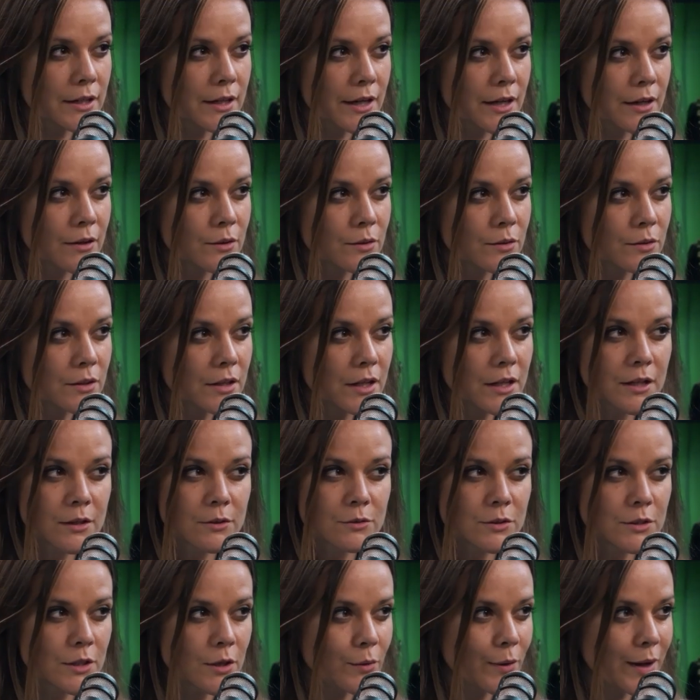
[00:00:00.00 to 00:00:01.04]
now that you
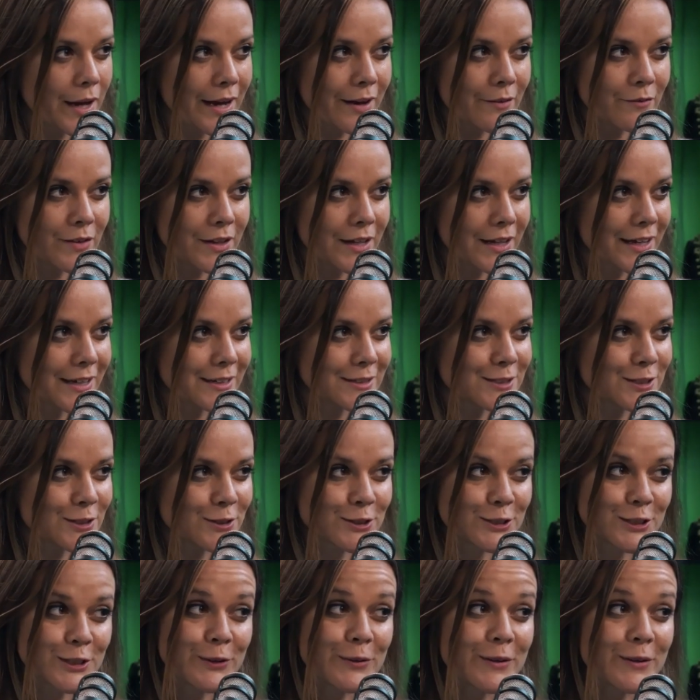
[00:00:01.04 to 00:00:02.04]
don't have the answer to?